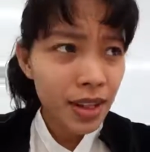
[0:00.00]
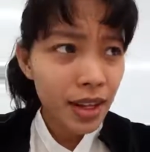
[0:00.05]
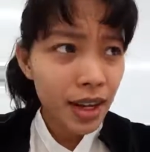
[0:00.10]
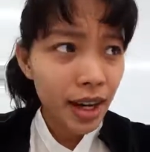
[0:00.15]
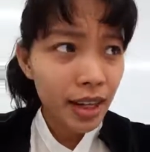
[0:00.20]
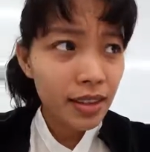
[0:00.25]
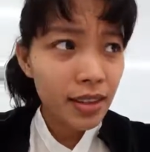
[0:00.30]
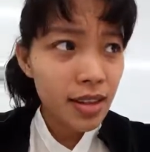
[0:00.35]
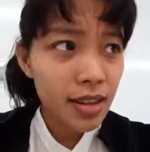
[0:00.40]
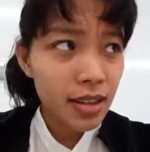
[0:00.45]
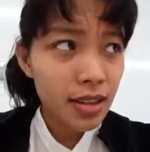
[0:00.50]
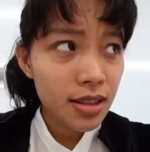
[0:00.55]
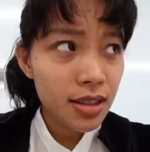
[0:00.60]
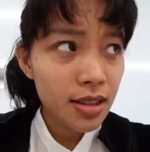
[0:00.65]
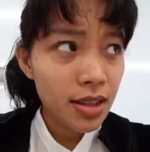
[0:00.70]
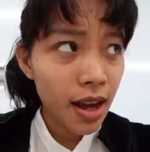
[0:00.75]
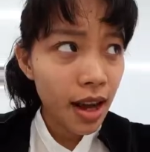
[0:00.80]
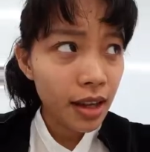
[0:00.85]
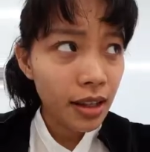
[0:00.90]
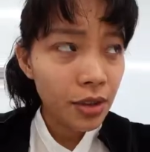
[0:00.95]
I think it's
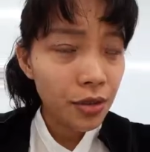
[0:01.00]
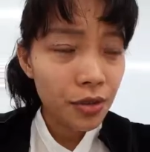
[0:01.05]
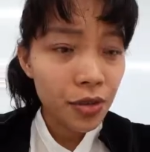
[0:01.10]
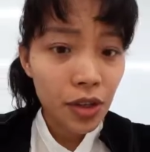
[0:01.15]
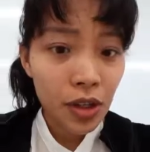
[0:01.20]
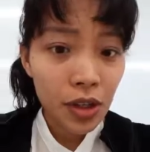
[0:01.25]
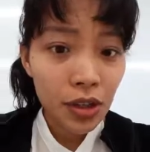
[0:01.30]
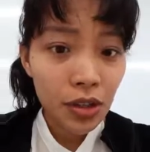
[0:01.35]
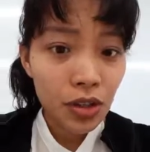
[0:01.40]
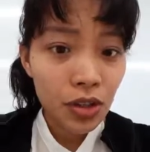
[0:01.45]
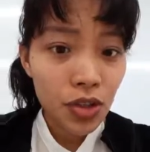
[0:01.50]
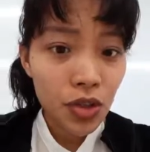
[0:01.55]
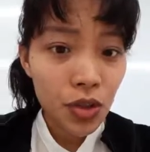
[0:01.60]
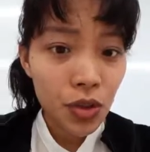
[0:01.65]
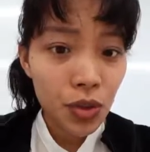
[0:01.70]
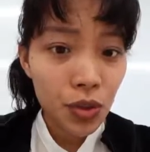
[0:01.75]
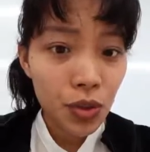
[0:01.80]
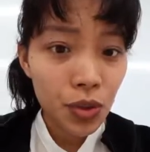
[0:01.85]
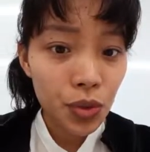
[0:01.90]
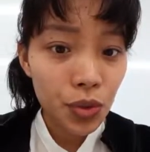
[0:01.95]
kind of near
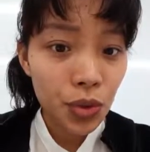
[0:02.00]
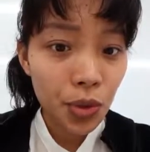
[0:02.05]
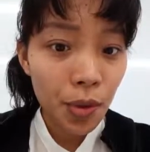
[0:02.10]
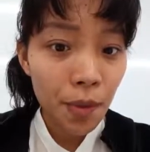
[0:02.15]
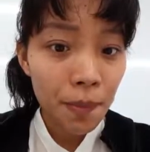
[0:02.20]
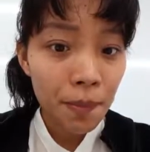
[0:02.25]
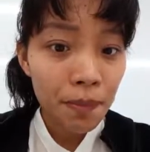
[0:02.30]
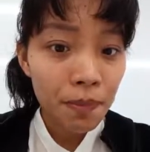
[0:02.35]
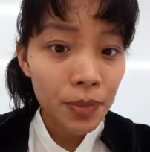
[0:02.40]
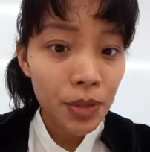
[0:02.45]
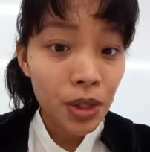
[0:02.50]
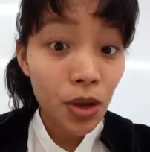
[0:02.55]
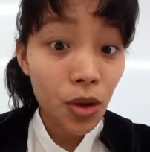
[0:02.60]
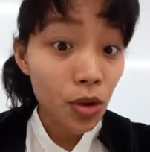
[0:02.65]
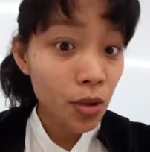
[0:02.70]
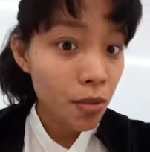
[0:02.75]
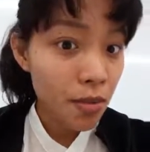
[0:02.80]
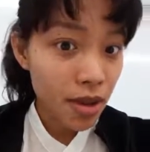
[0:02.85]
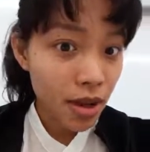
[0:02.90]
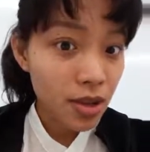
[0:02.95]
to
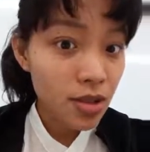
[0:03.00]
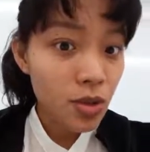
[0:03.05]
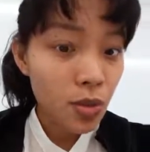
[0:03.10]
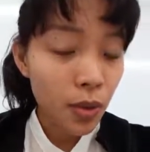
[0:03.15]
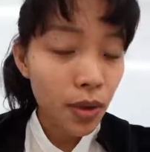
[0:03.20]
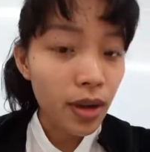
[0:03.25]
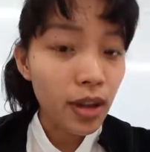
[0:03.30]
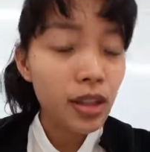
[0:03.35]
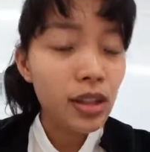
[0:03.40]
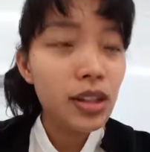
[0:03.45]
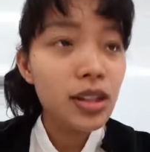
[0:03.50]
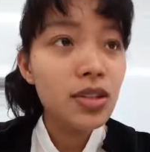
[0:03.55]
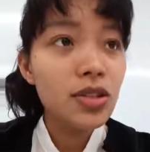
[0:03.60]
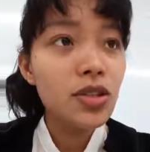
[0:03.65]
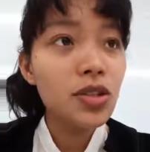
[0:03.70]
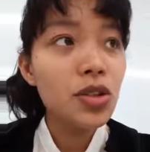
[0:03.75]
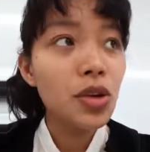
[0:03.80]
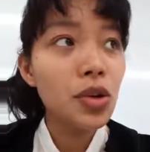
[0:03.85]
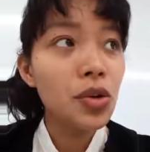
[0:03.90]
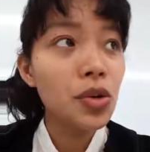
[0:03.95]
Kobe as well.
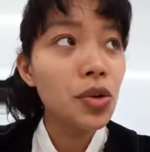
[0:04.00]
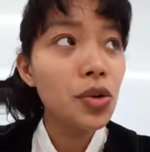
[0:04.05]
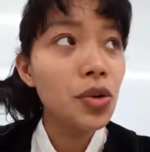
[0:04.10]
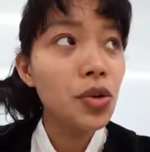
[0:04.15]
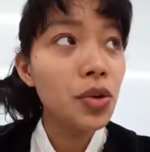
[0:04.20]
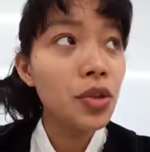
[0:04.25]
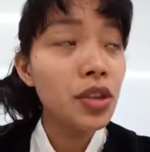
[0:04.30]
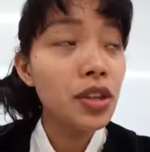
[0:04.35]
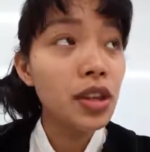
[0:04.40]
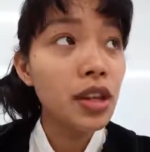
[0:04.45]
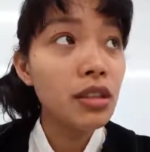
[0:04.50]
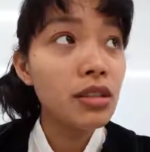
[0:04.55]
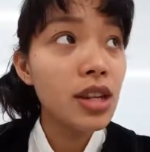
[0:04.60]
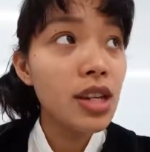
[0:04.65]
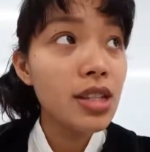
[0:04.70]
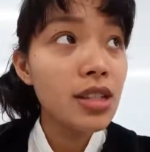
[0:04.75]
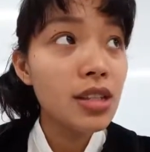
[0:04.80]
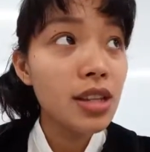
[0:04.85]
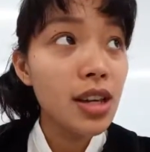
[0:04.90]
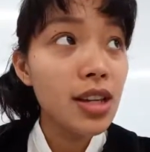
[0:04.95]
So the
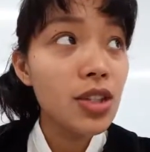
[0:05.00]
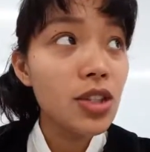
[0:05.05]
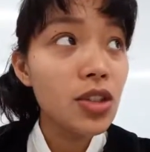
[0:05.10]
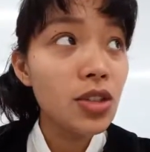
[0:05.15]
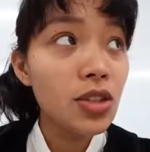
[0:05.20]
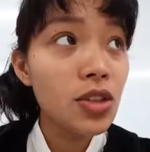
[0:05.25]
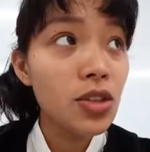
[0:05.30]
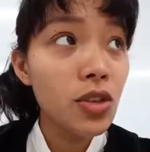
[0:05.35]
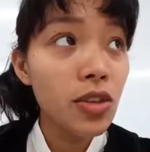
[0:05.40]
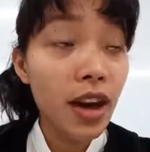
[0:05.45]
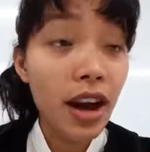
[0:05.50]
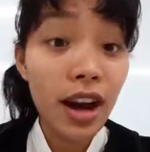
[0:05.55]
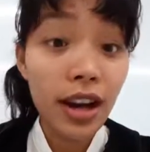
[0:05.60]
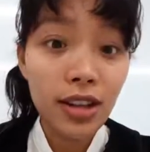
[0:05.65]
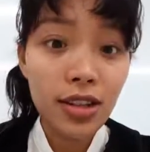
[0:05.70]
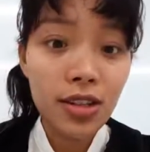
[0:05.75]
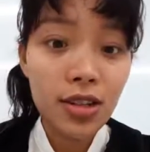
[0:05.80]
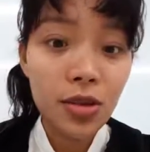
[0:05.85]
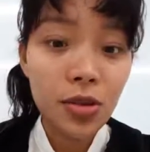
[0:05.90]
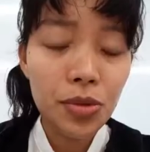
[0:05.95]
nearest station to the high
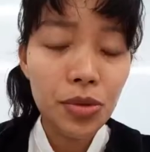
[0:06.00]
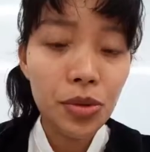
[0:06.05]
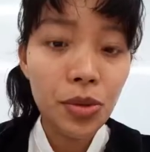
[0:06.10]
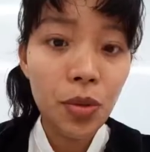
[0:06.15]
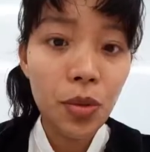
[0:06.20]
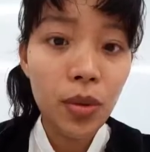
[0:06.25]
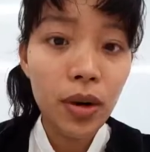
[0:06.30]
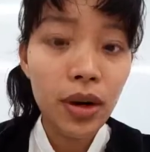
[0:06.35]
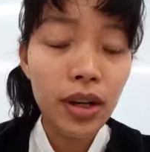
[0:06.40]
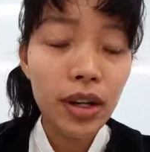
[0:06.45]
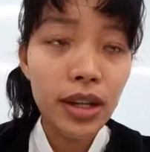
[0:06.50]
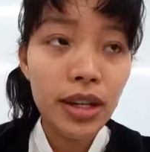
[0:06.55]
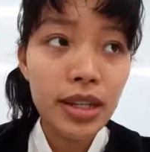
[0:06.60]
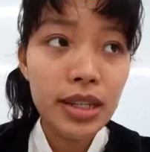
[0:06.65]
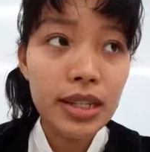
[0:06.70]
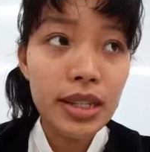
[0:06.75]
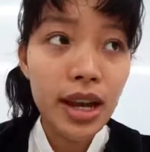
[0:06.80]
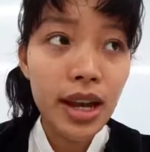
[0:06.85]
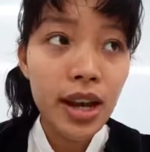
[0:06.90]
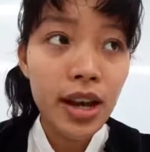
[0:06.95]
school
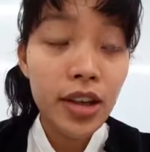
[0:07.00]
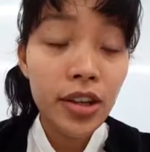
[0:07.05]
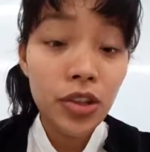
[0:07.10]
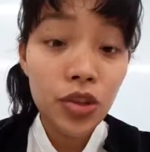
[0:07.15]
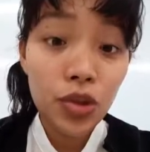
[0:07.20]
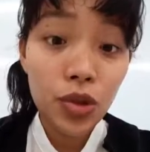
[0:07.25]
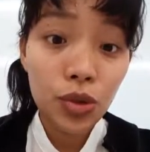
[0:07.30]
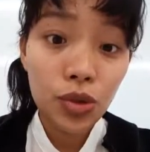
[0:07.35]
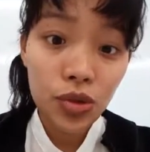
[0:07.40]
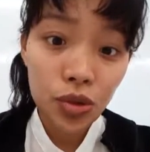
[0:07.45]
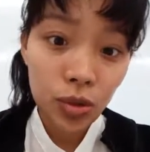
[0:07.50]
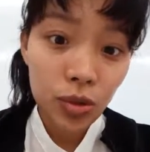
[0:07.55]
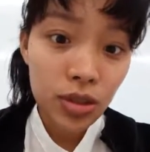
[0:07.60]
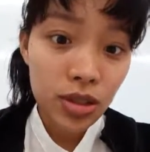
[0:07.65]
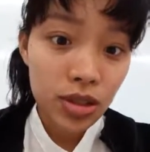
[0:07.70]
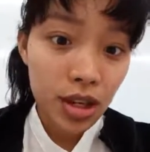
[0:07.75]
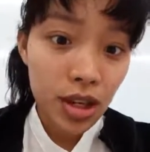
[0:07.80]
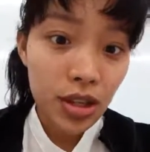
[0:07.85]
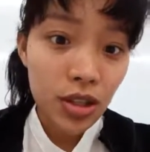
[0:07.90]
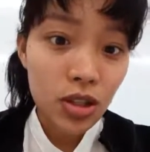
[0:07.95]
was Juso
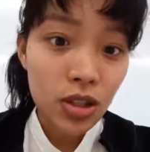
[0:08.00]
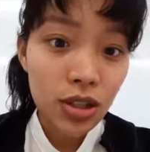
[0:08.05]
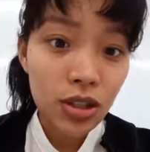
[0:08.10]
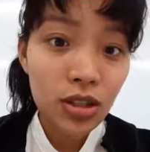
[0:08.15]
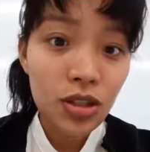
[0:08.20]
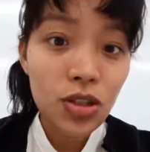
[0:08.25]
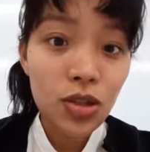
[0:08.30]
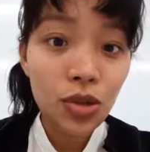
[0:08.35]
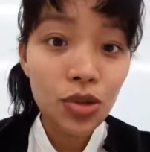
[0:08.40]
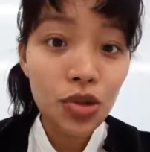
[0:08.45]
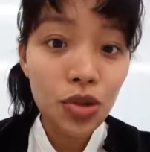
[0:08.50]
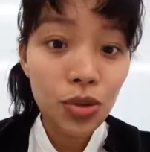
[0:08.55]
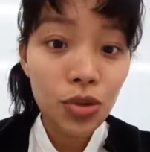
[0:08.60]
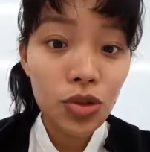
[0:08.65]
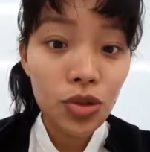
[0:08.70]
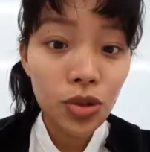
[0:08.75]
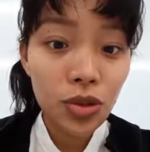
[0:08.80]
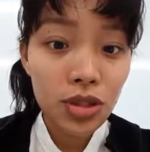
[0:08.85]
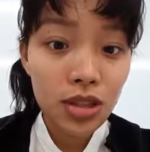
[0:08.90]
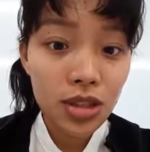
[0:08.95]
Station. So
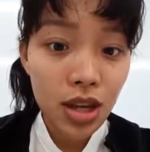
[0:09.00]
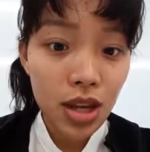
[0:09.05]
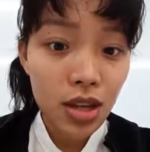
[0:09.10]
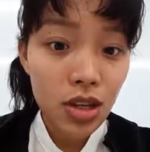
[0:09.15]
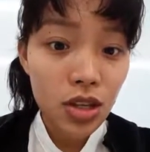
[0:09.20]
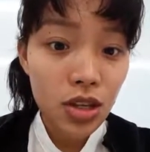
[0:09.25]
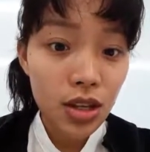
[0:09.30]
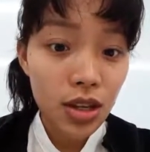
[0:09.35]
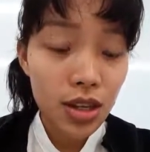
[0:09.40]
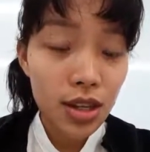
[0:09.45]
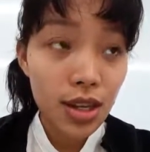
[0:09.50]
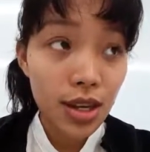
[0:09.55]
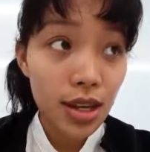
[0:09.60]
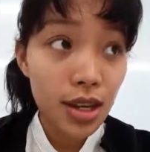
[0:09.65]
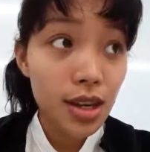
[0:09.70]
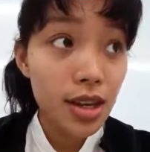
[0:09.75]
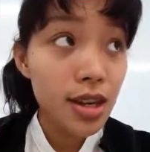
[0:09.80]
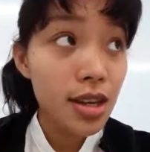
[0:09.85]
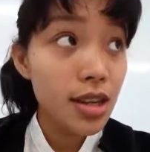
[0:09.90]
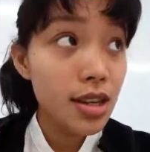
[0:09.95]
Juso Station
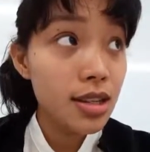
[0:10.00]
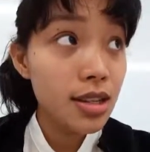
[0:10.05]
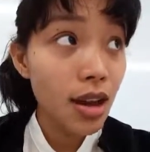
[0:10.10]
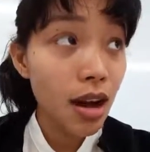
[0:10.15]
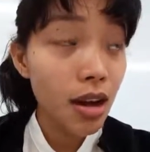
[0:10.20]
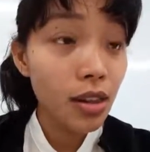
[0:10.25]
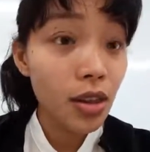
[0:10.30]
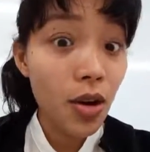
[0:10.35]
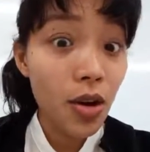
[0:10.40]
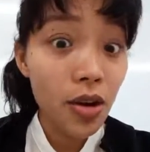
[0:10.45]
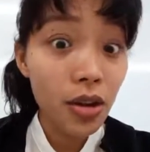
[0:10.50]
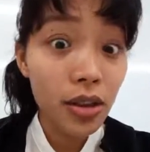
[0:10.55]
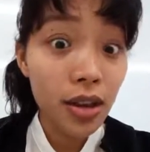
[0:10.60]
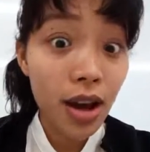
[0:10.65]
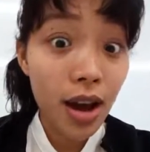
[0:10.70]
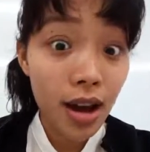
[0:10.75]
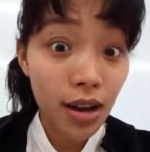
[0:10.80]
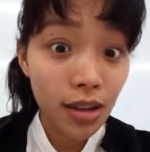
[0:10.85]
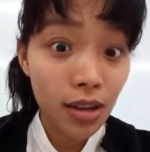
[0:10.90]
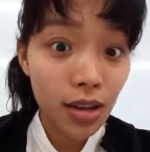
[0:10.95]
is along the
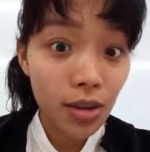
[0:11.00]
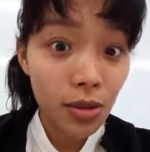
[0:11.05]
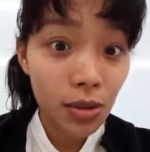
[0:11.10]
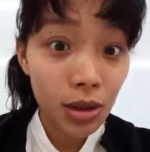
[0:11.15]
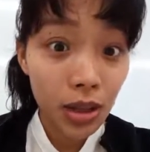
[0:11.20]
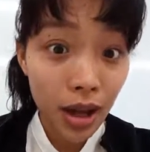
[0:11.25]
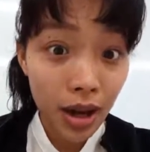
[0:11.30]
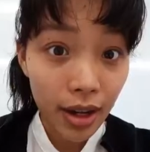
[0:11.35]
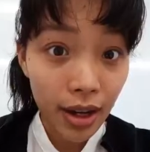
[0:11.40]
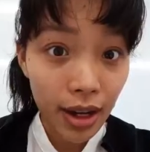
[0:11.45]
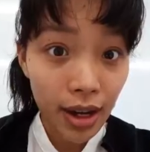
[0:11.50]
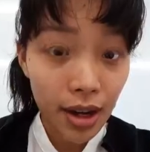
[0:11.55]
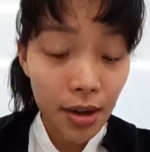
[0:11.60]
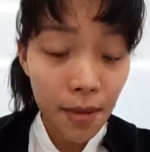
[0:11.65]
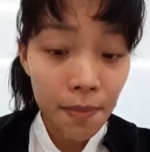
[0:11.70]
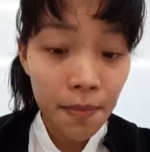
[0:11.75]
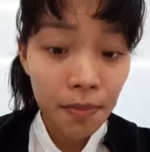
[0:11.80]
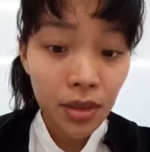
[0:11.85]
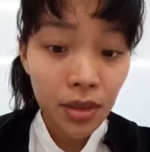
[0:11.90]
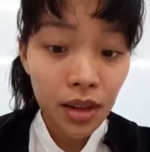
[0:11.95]
Hankyu line
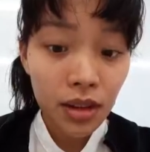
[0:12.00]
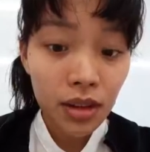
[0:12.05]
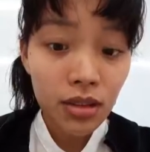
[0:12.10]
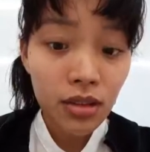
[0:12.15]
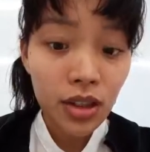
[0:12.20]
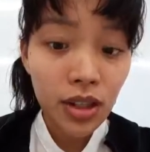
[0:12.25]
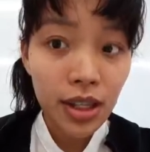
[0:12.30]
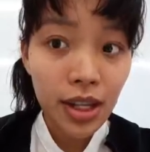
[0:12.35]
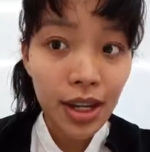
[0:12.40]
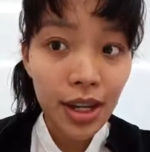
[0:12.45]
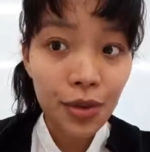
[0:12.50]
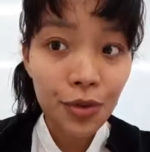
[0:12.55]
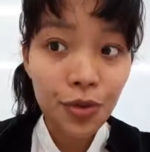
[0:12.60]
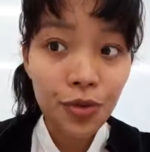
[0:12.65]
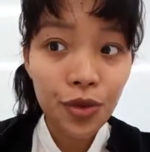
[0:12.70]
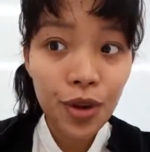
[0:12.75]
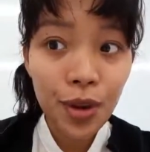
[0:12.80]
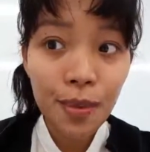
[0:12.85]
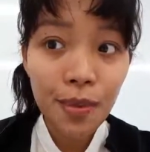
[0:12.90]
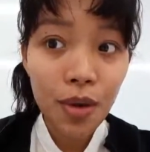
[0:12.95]
running
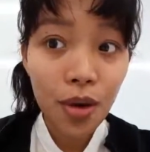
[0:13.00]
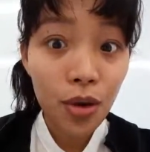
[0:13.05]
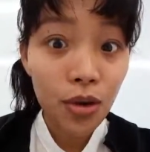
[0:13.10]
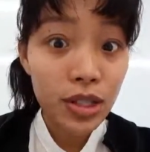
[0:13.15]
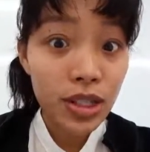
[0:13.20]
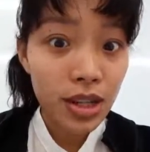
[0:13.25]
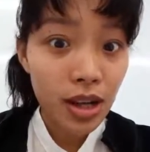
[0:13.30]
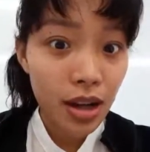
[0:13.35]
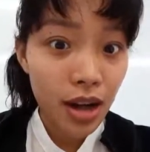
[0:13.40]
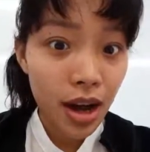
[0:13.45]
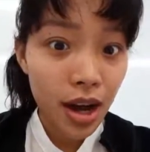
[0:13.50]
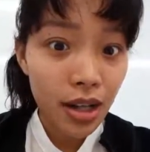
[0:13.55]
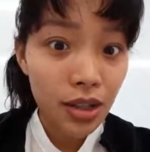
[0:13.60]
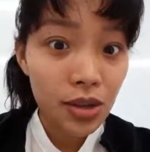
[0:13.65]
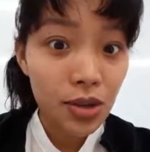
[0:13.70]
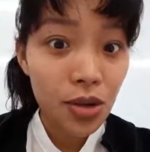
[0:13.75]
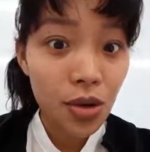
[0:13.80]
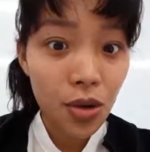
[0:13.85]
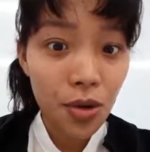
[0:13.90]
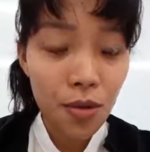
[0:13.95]
from Osaka
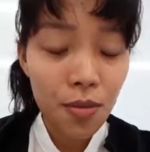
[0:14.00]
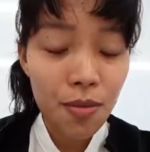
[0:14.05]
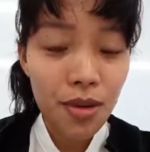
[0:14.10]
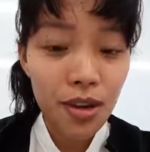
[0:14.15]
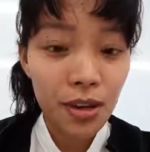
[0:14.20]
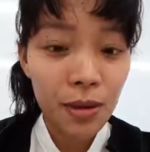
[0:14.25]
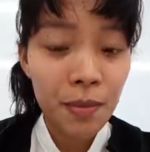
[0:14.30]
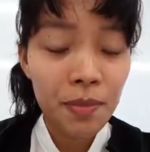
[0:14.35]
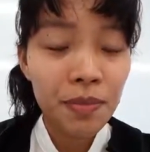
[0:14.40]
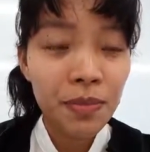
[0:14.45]
to Kobe.